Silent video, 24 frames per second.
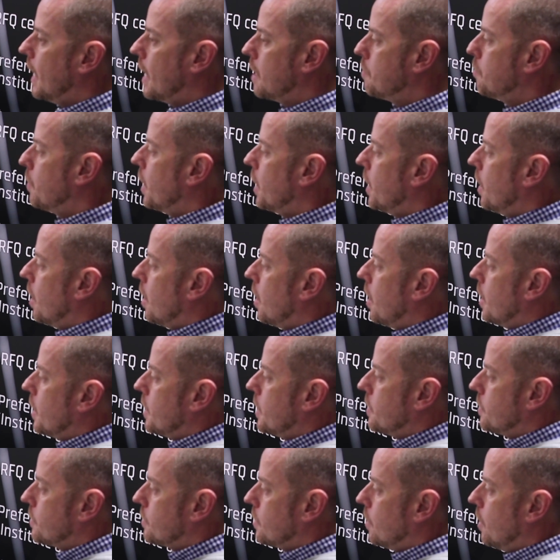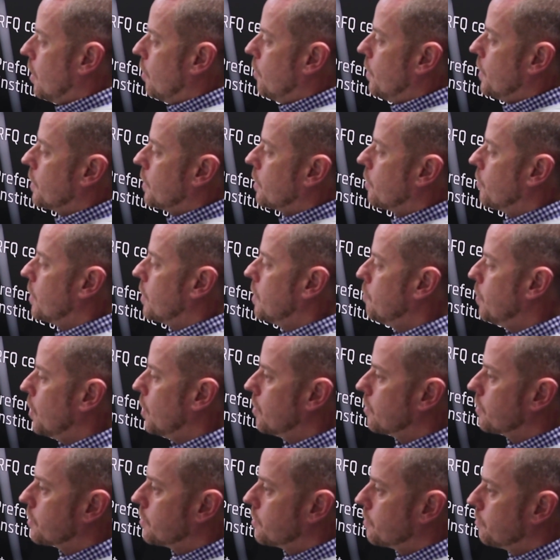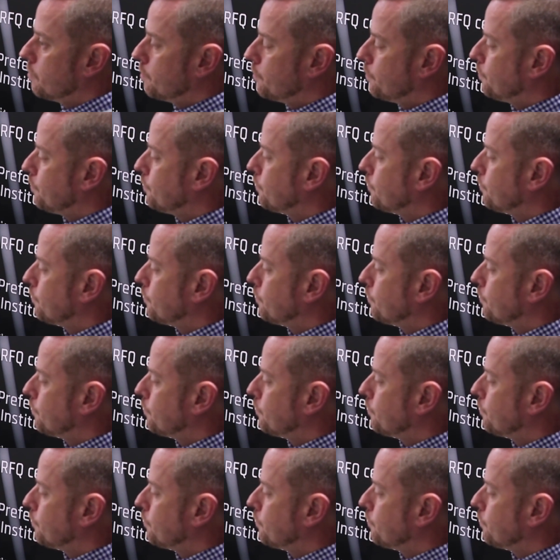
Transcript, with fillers: and my eyes are in the green box.